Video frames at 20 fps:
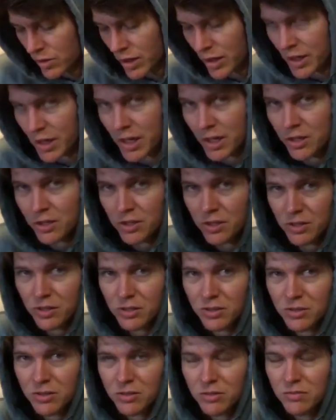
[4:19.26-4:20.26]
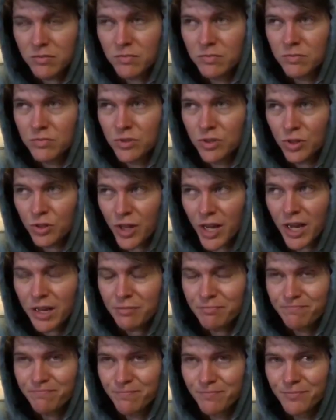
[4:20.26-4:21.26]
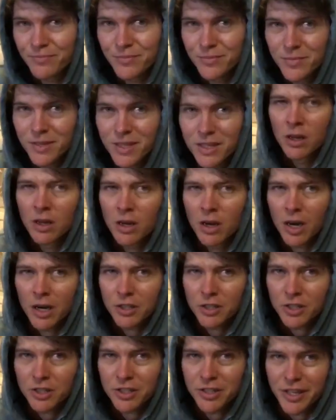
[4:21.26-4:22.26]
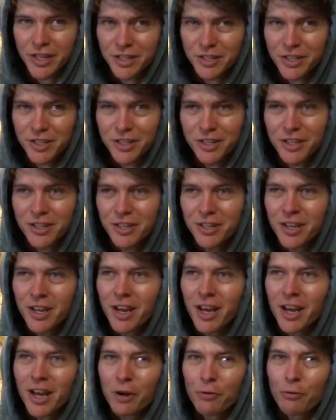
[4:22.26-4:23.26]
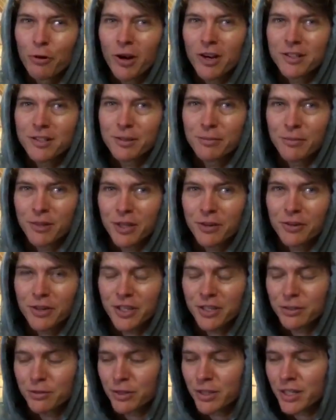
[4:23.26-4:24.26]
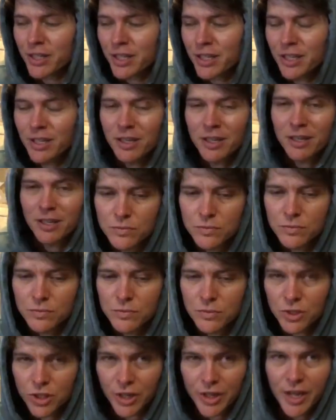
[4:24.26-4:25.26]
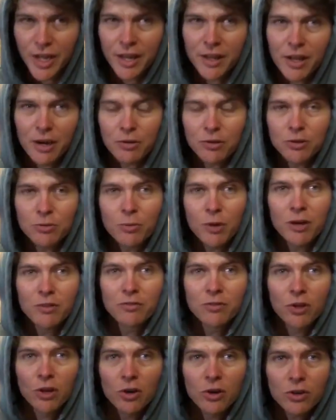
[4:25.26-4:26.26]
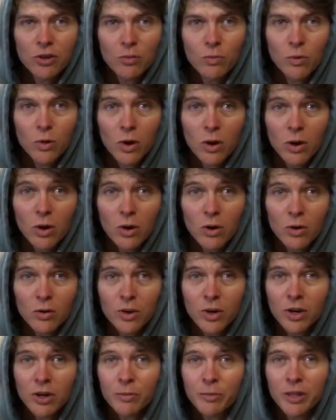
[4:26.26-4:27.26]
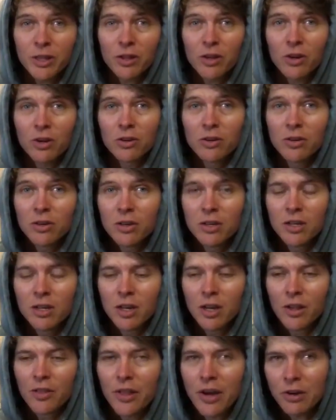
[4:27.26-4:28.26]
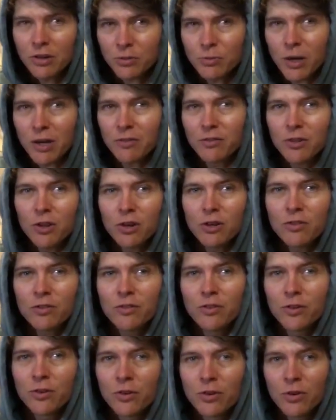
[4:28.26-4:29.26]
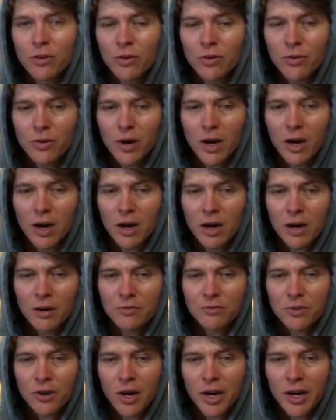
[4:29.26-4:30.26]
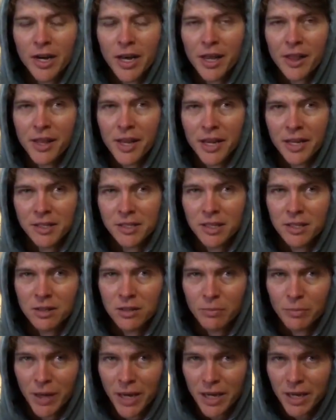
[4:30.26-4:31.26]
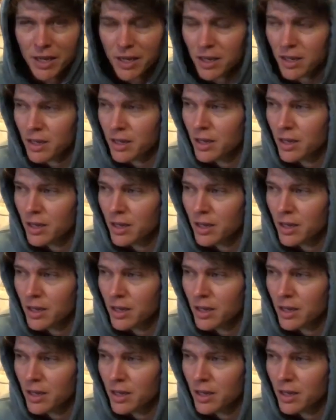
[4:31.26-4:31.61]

I need to do that. I just need to write some lyrics, really. So yeah, that was my vlog. Whoa, gone a bit long. That was my vlog for Friday, the 18th of May,